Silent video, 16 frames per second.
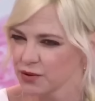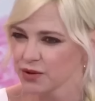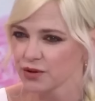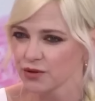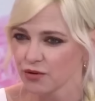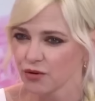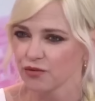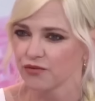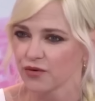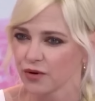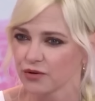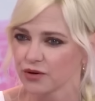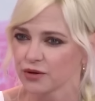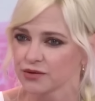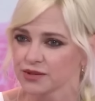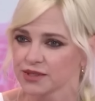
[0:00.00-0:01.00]
look at old
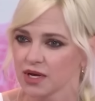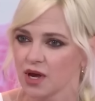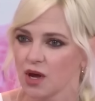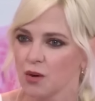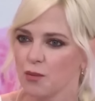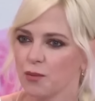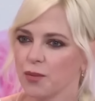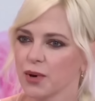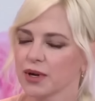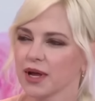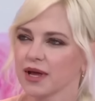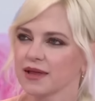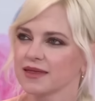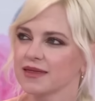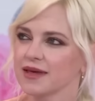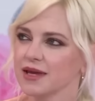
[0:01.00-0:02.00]
photos, but I
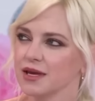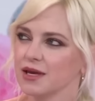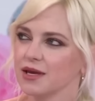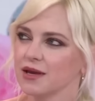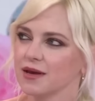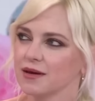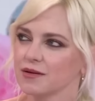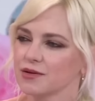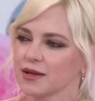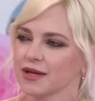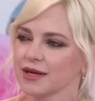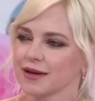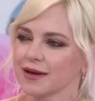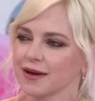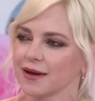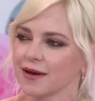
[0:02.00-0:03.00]
think,
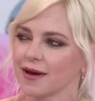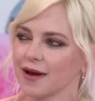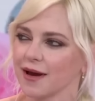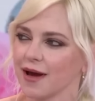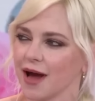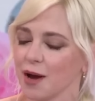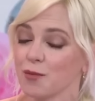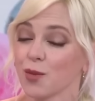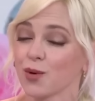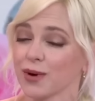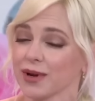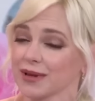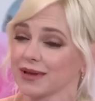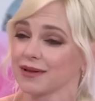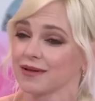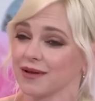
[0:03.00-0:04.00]
like, I'm
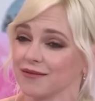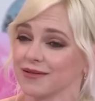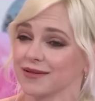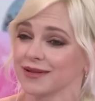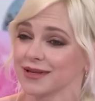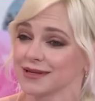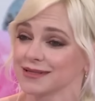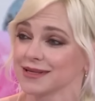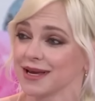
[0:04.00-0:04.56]
really loving this